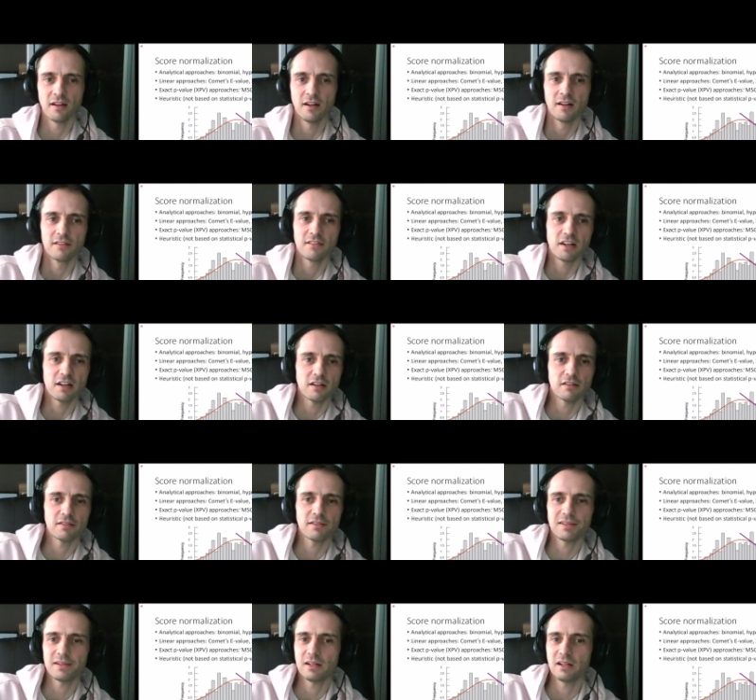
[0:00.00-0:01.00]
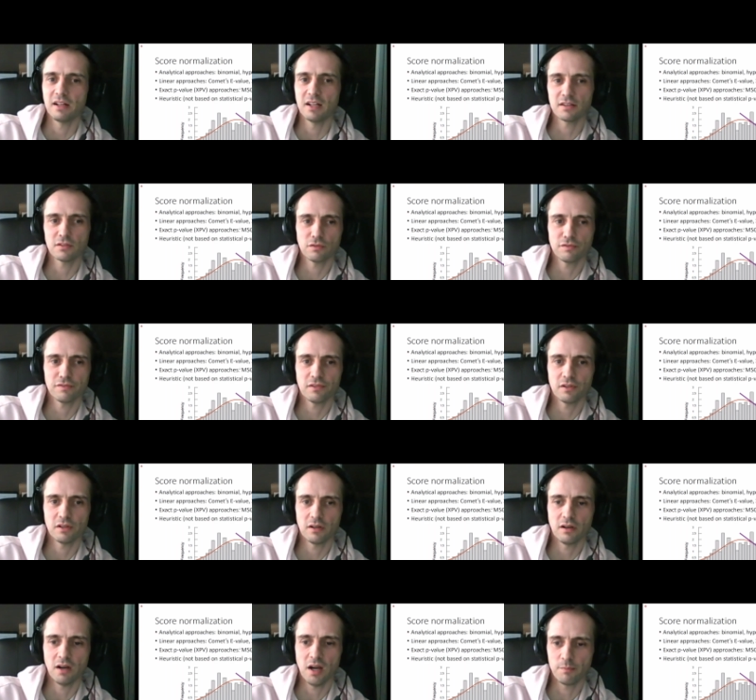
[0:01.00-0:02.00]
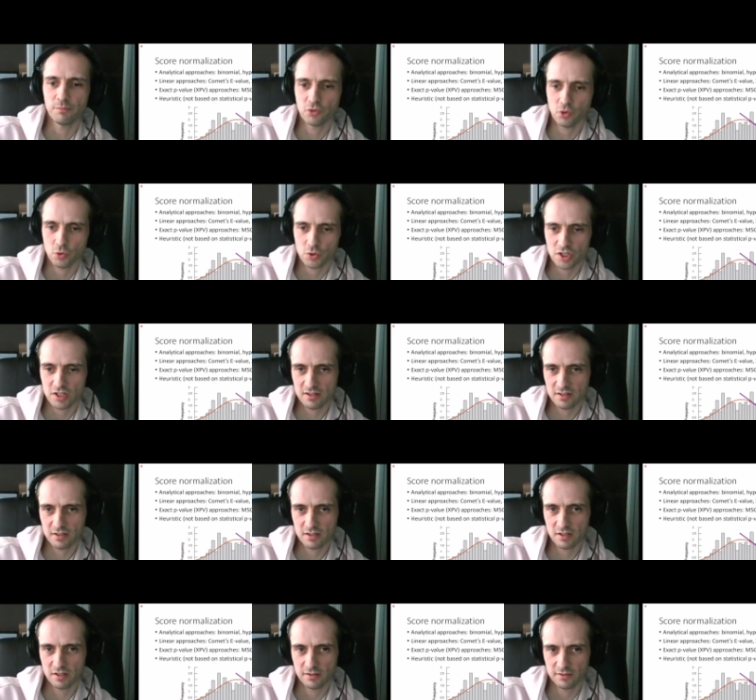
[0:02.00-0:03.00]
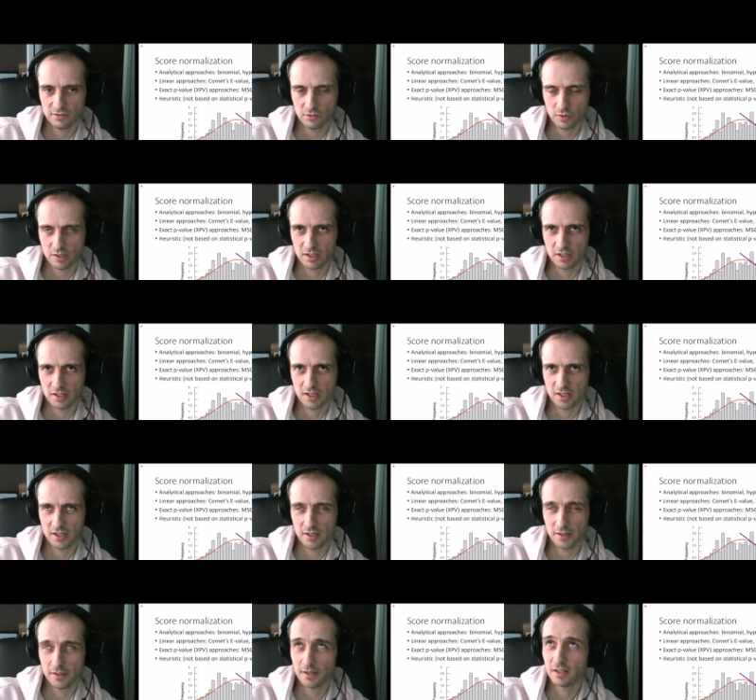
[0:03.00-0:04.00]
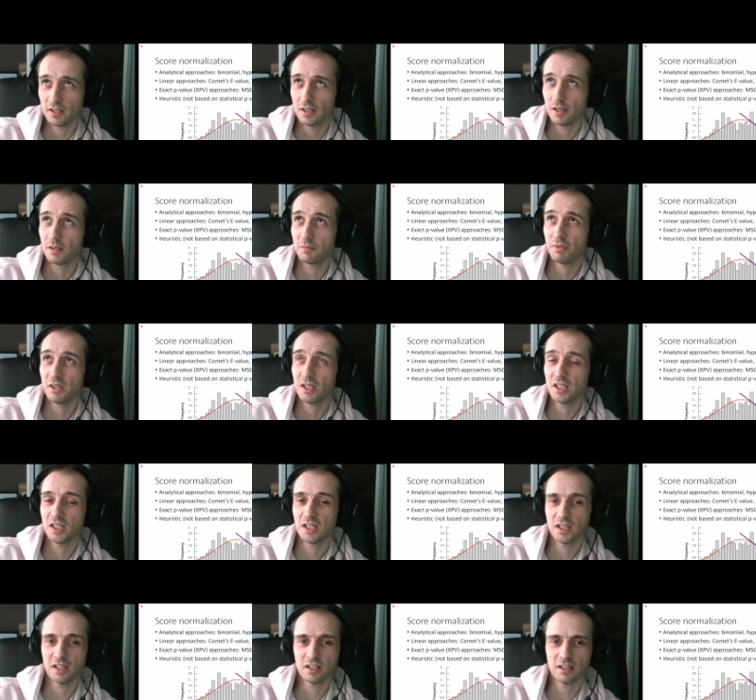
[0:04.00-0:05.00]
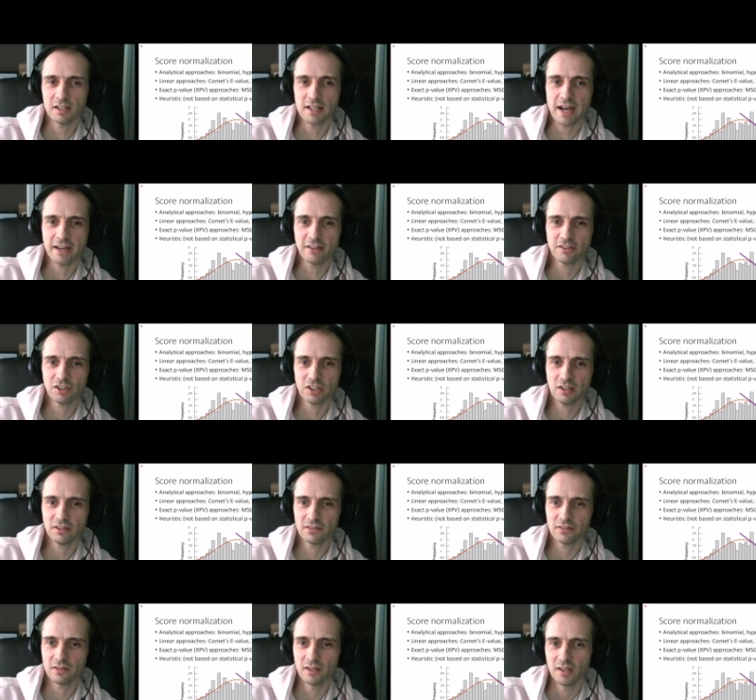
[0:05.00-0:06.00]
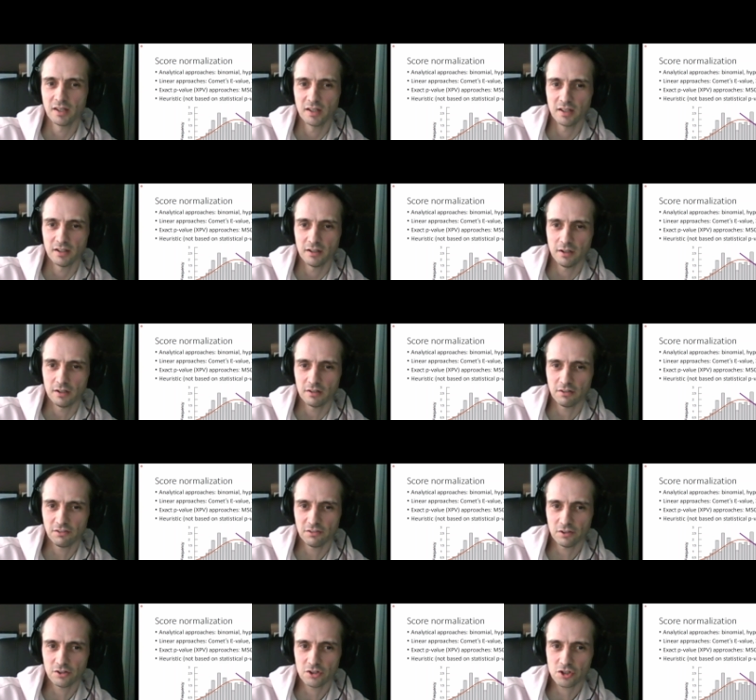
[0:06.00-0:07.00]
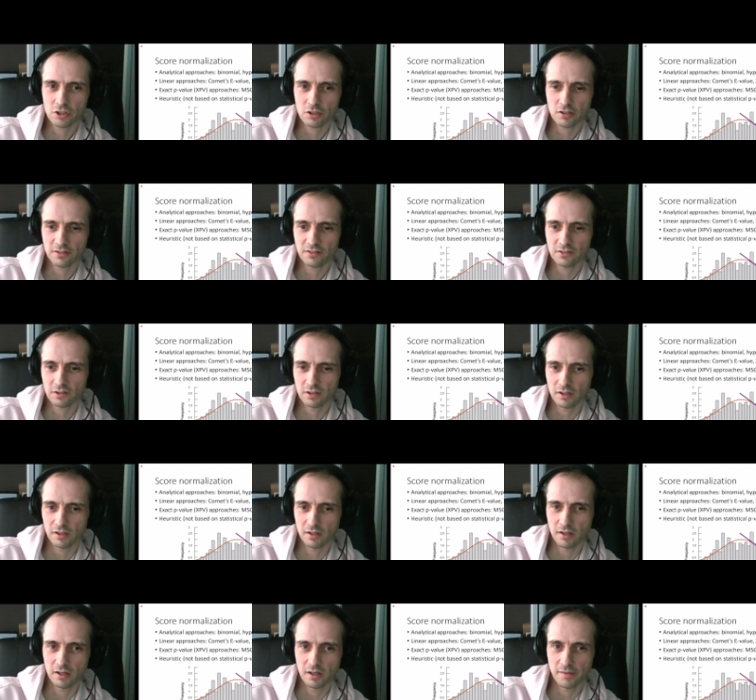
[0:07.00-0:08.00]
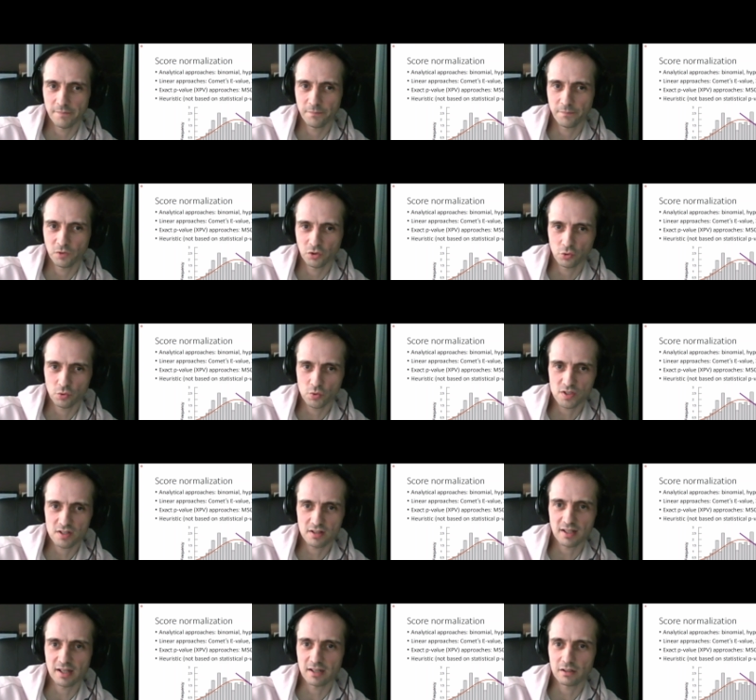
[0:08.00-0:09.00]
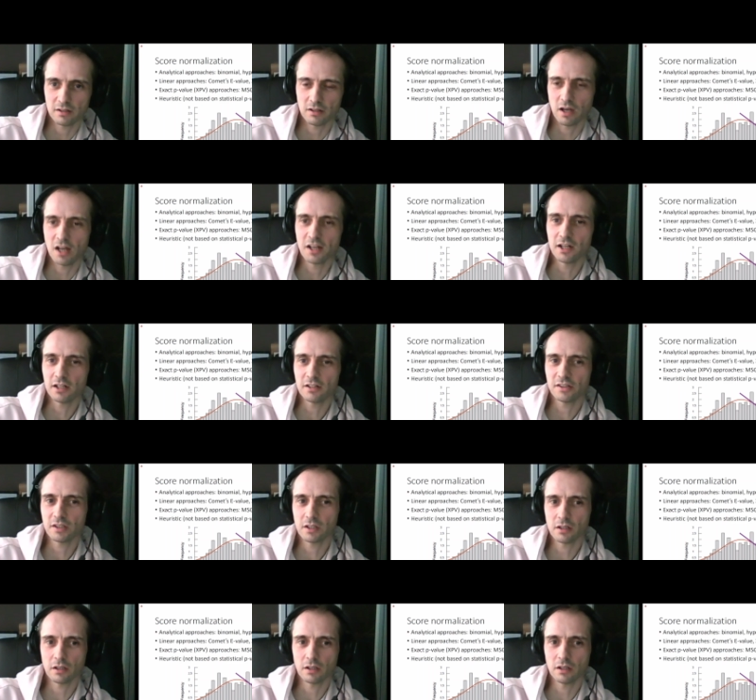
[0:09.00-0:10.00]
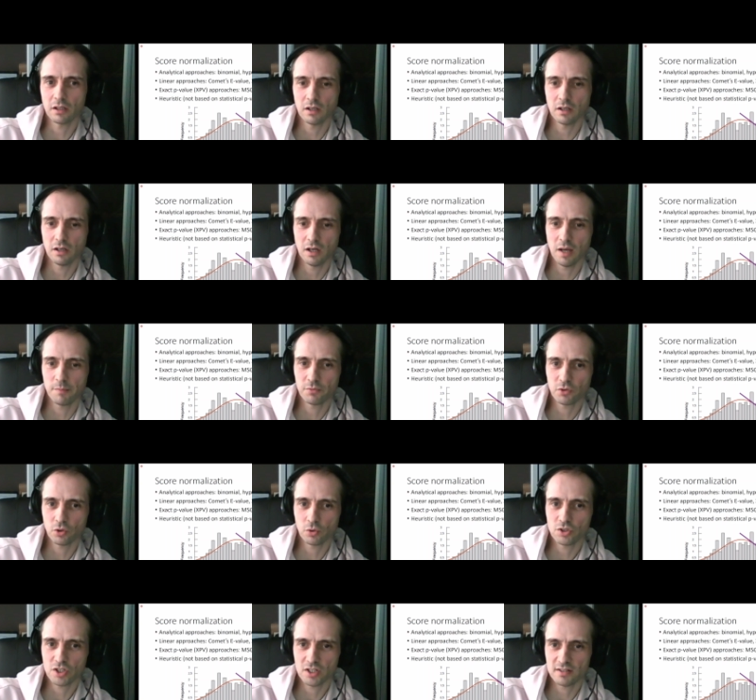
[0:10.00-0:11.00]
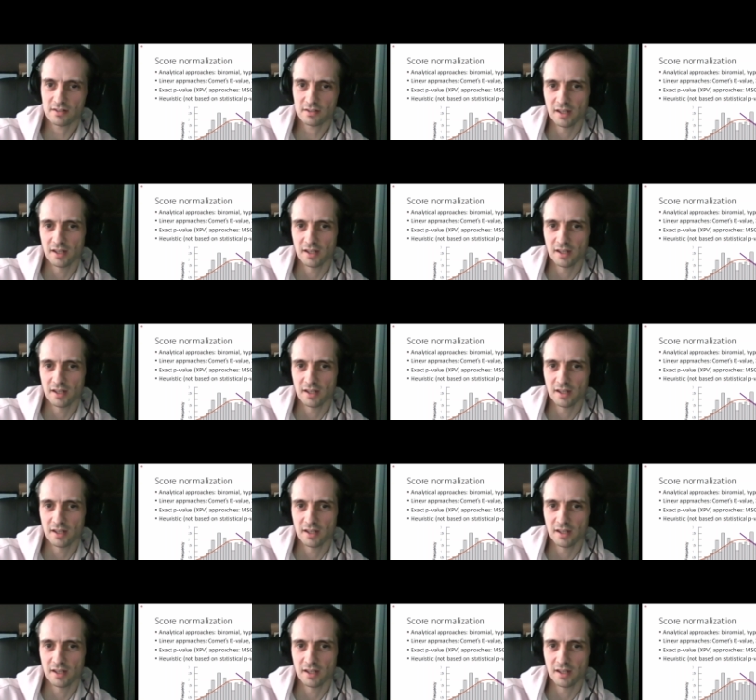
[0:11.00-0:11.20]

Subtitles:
There are lots of approaches. So in the beginning, in the 90s, researchers used like analytical approaches.